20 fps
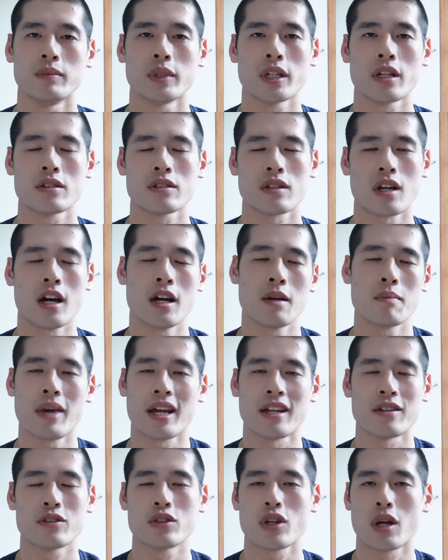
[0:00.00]
Because I
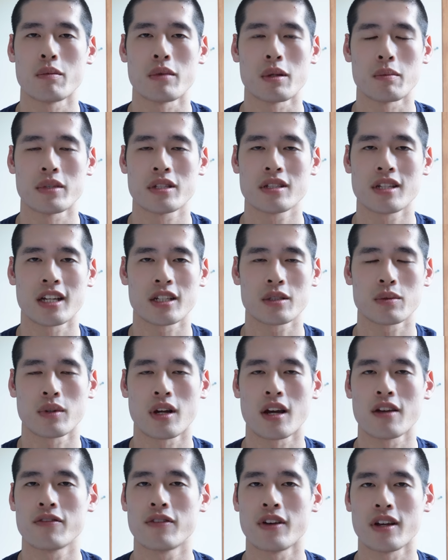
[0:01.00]
made so many mistakes when
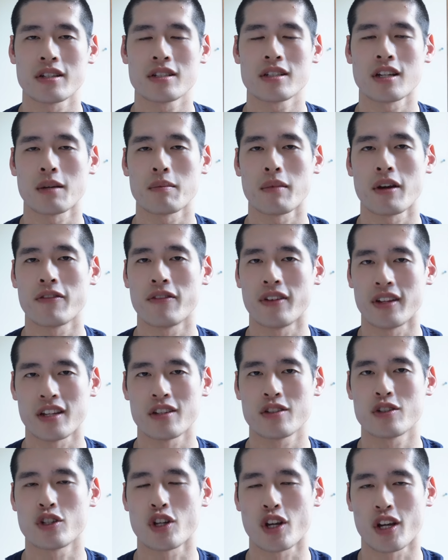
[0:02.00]
I first started my
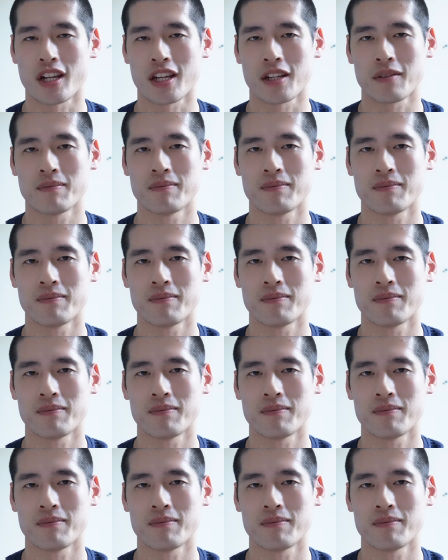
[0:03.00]
fitness journey.